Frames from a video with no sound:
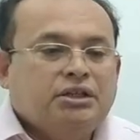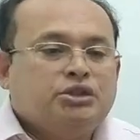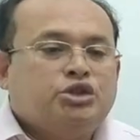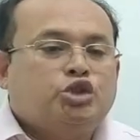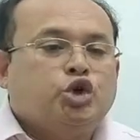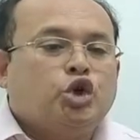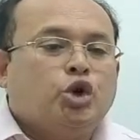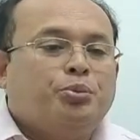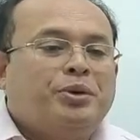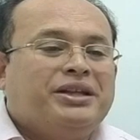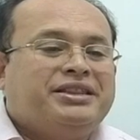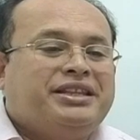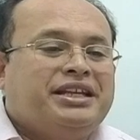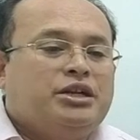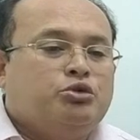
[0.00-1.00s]

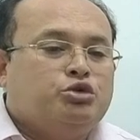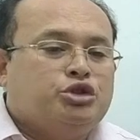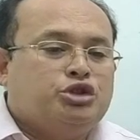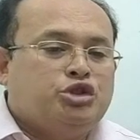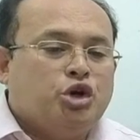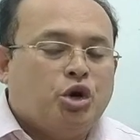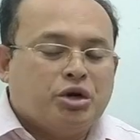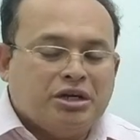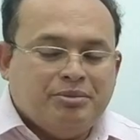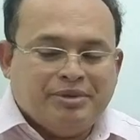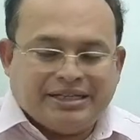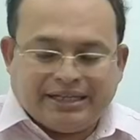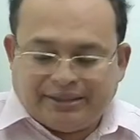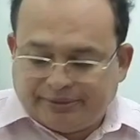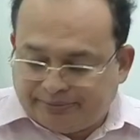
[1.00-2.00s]
Tirupati Udyog
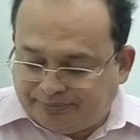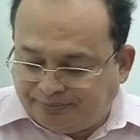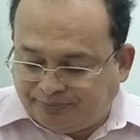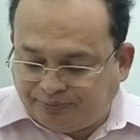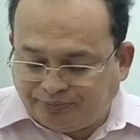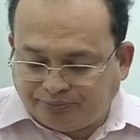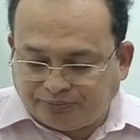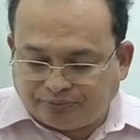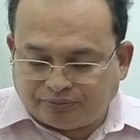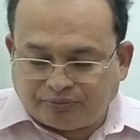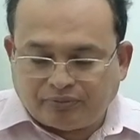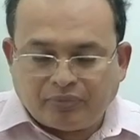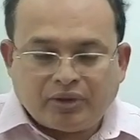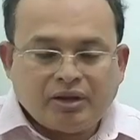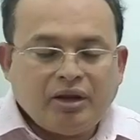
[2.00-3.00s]
Limited.
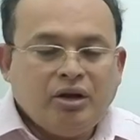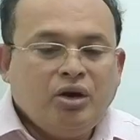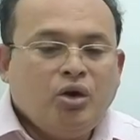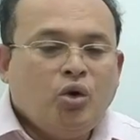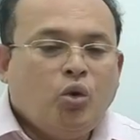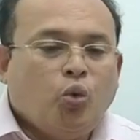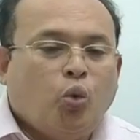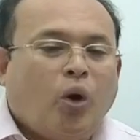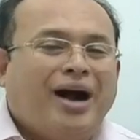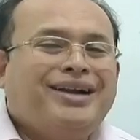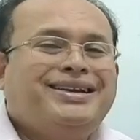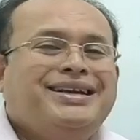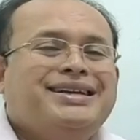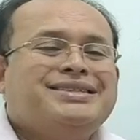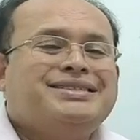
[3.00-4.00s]
What
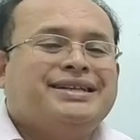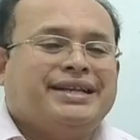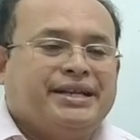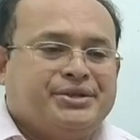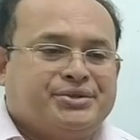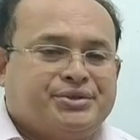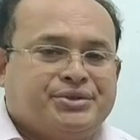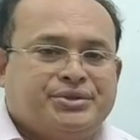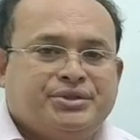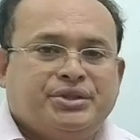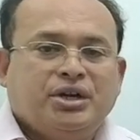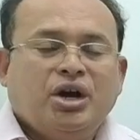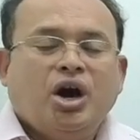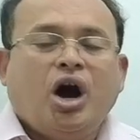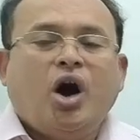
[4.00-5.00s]
is it is?
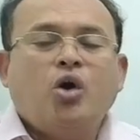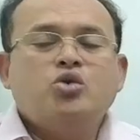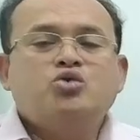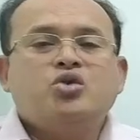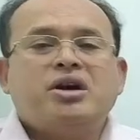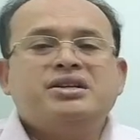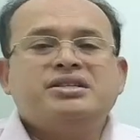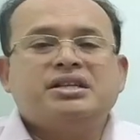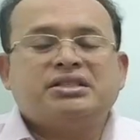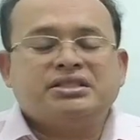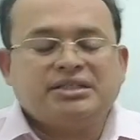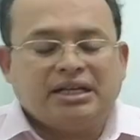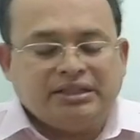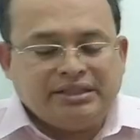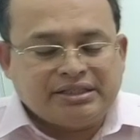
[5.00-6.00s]
How to
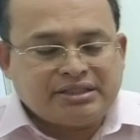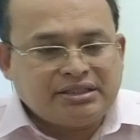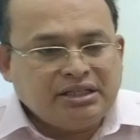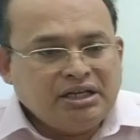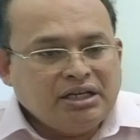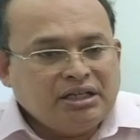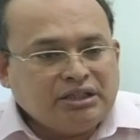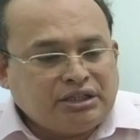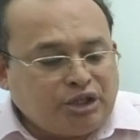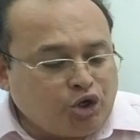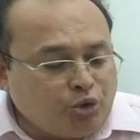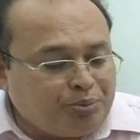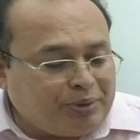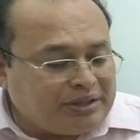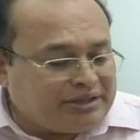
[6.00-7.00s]
understand this?
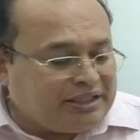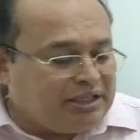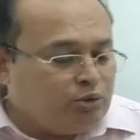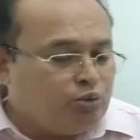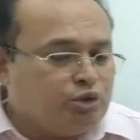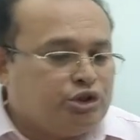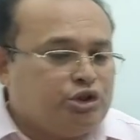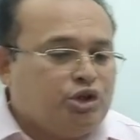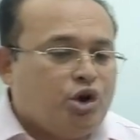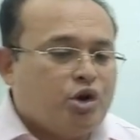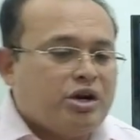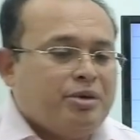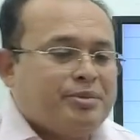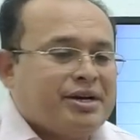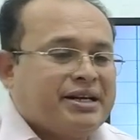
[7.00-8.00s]
Tirupati Udyog
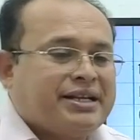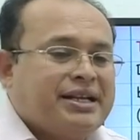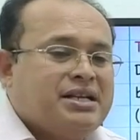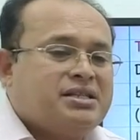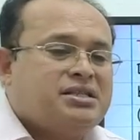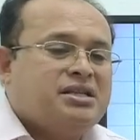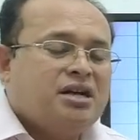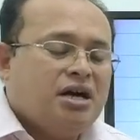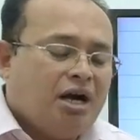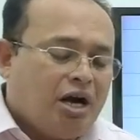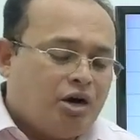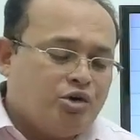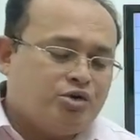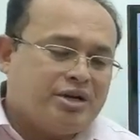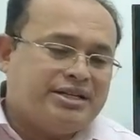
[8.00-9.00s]
Limited case. How
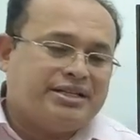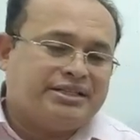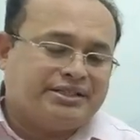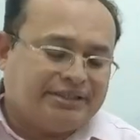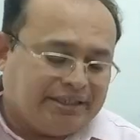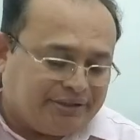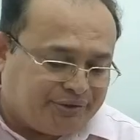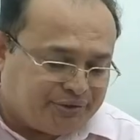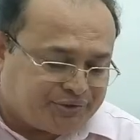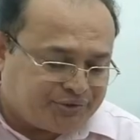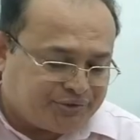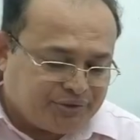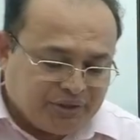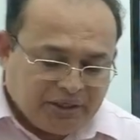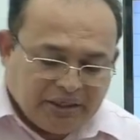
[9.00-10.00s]
to understand this?
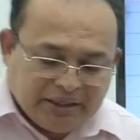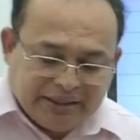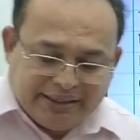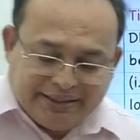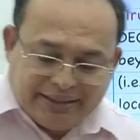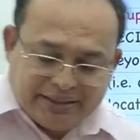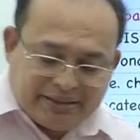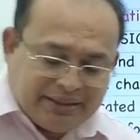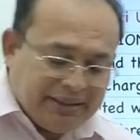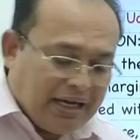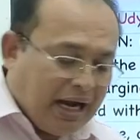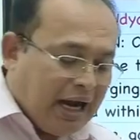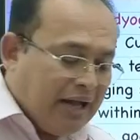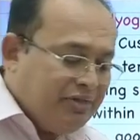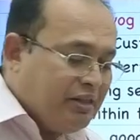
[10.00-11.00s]
It is the
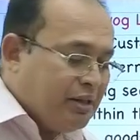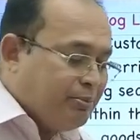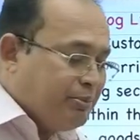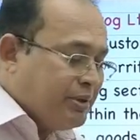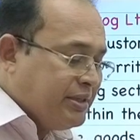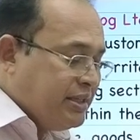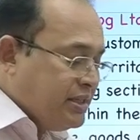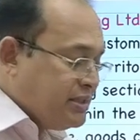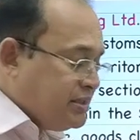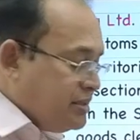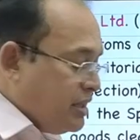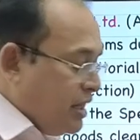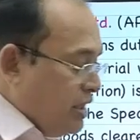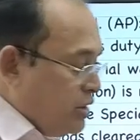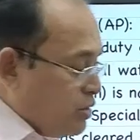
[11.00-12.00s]
Andhra Pradesh
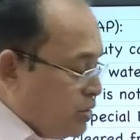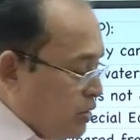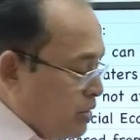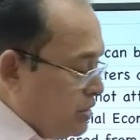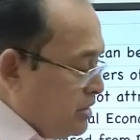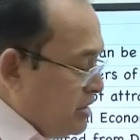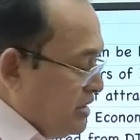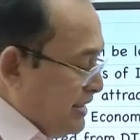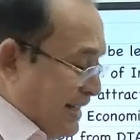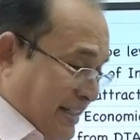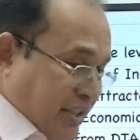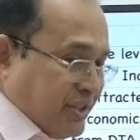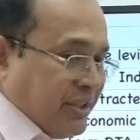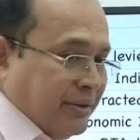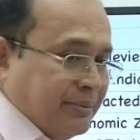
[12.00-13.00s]
High Court
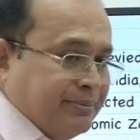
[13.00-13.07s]
decision.